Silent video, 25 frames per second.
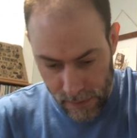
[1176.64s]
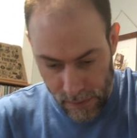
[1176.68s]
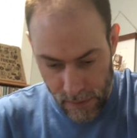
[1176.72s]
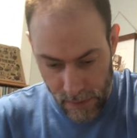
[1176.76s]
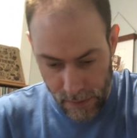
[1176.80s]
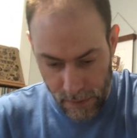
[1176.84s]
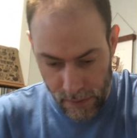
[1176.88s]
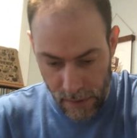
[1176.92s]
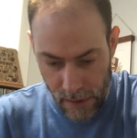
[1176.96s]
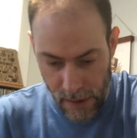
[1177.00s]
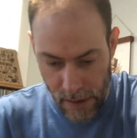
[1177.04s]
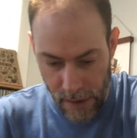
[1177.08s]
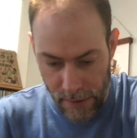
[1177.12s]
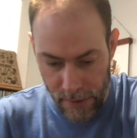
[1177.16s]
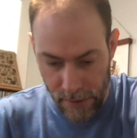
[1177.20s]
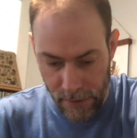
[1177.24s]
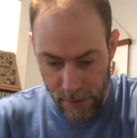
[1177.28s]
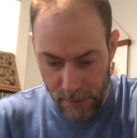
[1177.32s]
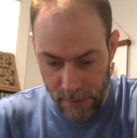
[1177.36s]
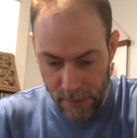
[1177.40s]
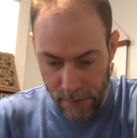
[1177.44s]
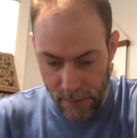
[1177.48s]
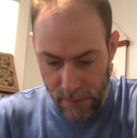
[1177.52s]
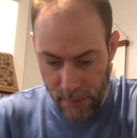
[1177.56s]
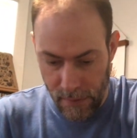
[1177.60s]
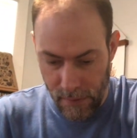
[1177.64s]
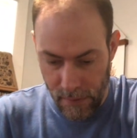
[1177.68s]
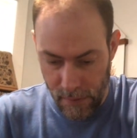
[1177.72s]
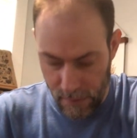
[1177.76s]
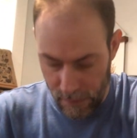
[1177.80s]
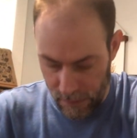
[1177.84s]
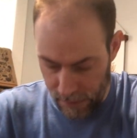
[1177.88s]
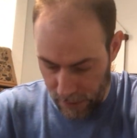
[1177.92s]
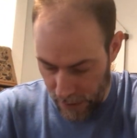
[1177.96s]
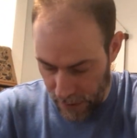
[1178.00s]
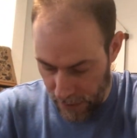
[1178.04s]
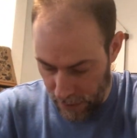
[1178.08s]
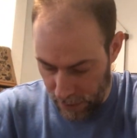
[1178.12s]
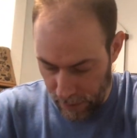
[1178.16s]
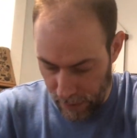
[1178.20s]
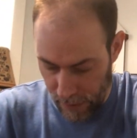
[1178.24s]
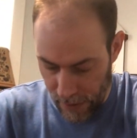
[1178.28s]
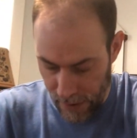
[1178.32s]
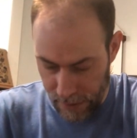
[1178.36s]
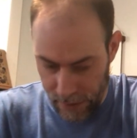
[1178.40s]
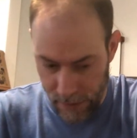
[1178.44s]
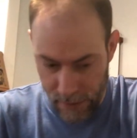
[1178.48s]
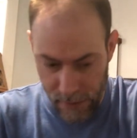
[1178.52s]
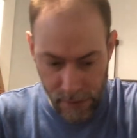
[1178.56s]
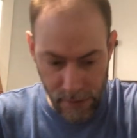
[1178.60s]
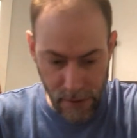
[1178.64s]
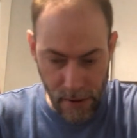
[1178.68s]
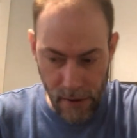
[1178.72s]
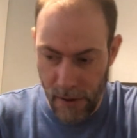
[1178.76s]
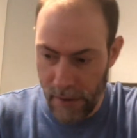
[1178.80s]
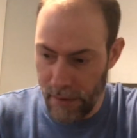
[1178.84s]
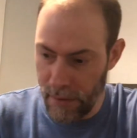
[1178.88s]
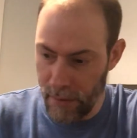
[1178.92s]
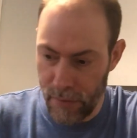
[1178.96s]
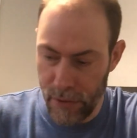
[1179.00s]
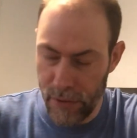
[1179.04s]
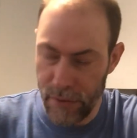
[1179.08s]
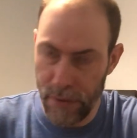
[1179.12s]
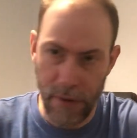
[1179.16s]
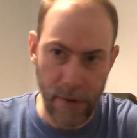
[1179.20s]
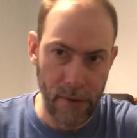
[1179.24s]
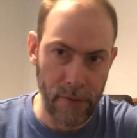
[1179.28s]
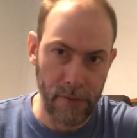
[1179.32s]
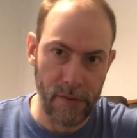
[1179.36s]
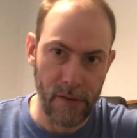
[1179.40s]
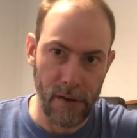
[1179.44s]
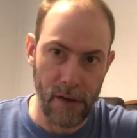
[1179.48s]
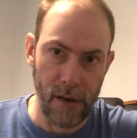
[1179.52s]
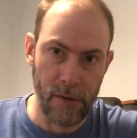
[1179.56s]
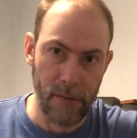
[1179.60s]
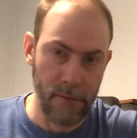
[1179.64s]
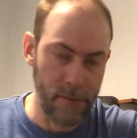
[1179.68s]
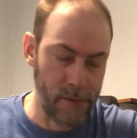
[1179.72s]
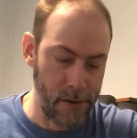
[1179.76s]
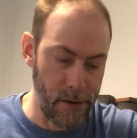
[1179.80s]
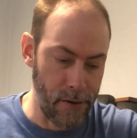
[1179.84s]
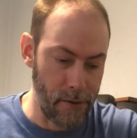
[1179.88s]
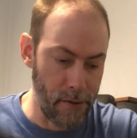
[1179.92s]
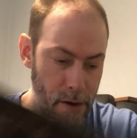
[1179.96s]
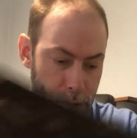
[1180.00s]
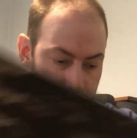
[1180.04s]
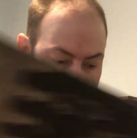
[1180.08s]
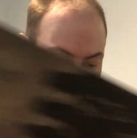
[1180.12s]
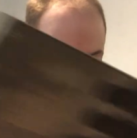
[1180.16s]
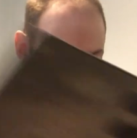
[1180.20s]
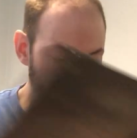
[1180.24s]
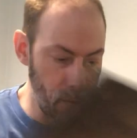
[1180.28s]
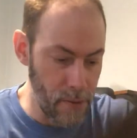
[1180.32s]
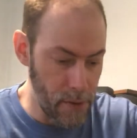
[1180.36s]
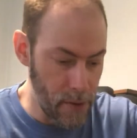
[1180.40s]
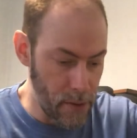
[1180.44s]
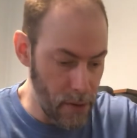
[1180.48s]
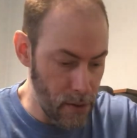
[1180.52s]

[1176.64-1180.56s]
Because a lot of these France pressings are. The Blue Note sound incredible.